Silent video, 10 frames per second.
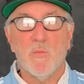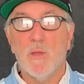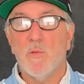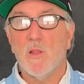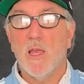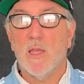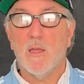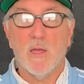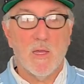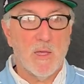people like
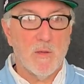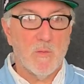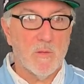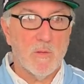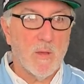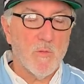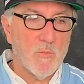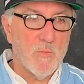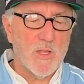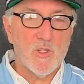well, I
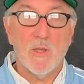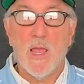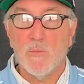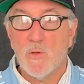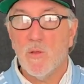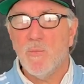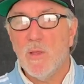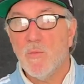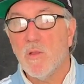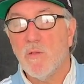won't mention names, but there are
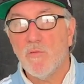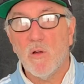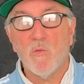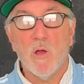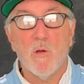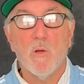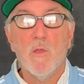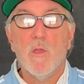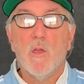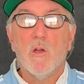people in the front row
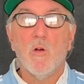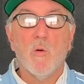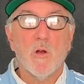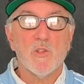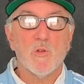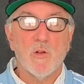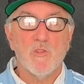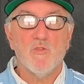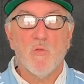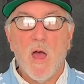who are sort
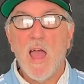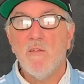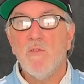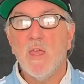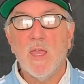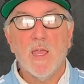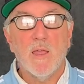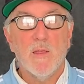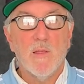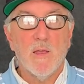of
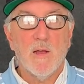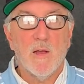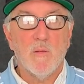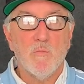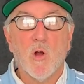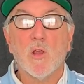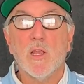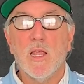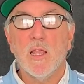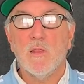driving
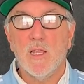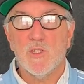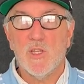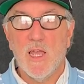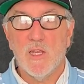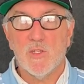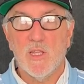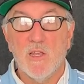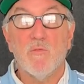marketing these days, the